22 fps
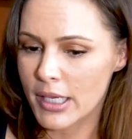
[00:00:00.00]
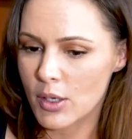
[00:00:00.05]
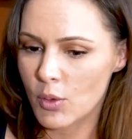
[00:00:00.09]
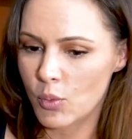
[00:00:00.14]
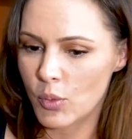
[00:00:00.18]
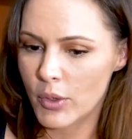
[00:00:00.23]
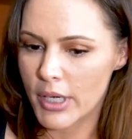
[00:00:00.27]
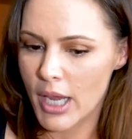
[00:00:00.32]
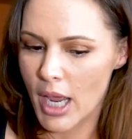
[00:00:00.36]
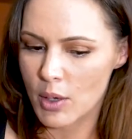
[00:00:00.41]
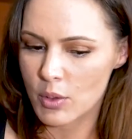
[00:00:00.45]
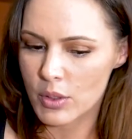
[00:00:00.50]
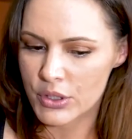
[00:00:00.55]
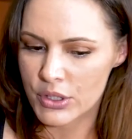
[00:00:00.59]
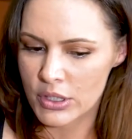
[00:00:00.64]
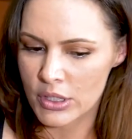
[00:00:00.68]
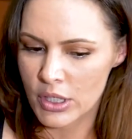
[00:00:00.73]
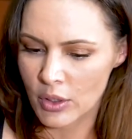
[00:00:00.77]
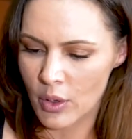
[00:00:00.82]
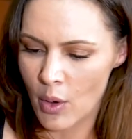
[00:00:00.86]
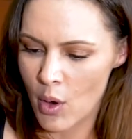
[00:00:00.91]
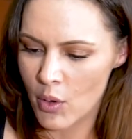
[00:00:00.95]
when I was
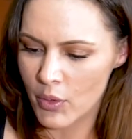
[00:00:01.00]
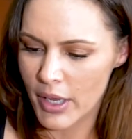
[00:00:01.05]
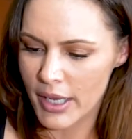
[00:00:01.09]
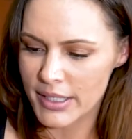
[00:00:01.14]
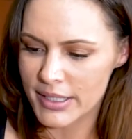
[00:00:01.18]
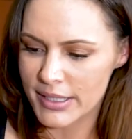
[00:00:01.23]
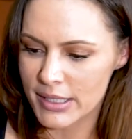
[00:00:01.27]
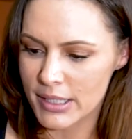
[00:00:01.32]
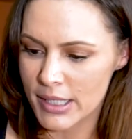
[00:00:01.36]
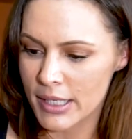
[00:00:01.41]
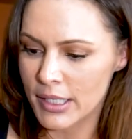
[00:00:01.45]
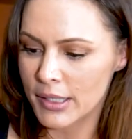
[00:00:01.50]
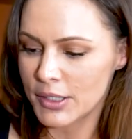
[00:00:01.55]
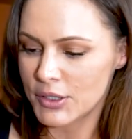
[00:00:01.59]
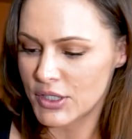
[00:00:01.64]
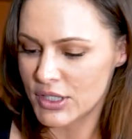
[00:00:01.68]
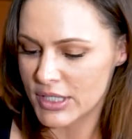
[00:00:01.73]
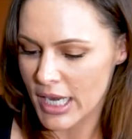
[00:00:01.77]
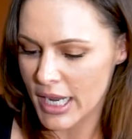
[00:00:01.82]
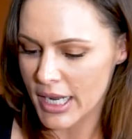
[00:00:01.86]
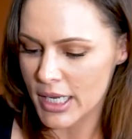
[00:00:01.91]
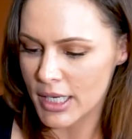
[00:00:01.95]
in an okay
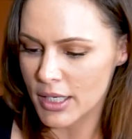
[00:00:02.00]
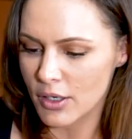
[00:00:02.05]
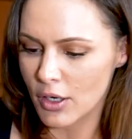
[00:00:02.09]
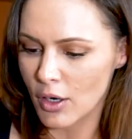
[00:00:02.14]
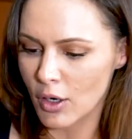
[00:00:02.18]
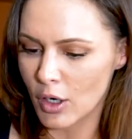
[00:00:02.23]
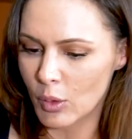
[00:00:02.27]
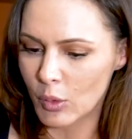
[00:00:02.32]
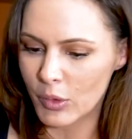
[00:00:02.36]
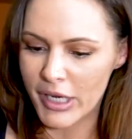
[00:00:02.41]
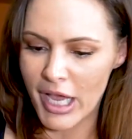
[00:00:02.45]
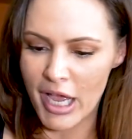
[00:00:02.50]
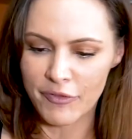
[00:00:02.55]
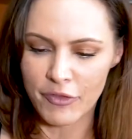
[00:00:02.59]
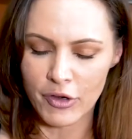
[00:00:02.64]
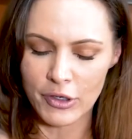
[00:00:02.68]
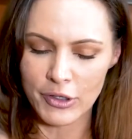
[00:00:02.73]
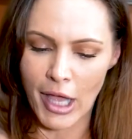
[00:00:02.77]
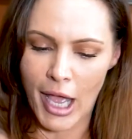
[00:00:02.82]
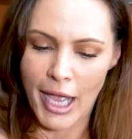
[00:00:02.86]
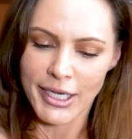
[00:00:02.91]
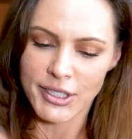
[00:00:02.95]
state or whatever,
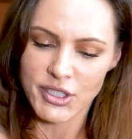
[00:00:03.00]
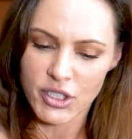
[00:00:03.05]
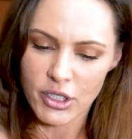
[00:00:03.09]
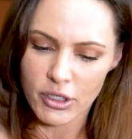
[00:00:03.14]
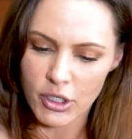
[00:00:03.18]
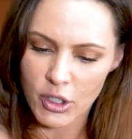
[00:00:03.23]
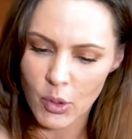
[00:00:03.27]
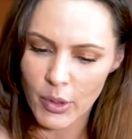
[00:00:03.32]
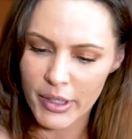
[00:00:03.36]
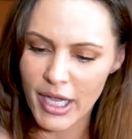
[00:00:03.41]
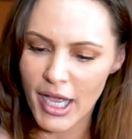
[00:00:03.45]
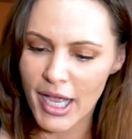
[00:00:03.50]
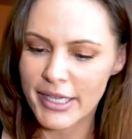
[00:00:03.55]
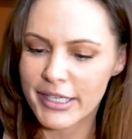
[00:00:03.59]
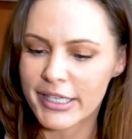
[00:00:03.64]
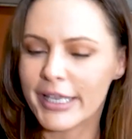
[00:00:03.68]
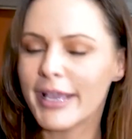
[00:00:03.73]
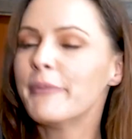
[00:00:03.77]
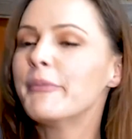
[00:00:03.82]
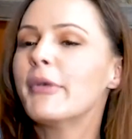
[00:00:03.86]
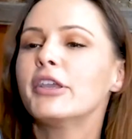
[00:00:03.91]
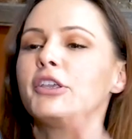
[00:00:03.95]
that I started going
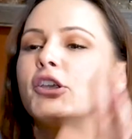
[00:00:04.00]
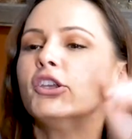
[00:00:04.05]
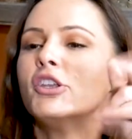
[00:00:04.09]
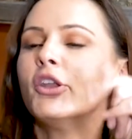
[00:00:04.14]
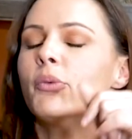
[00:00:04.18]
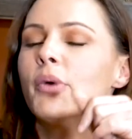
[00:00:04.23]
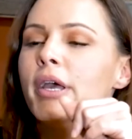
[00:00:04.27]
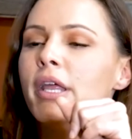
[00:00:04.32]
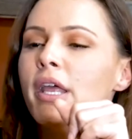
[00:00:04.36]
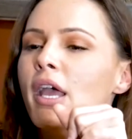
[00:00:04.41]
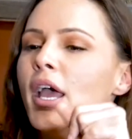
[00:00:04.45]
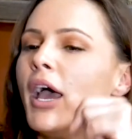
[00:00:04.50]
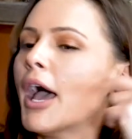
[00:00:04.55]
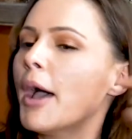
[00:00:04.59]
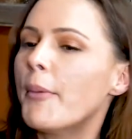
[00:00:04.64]
hiking. I'm like, you know what?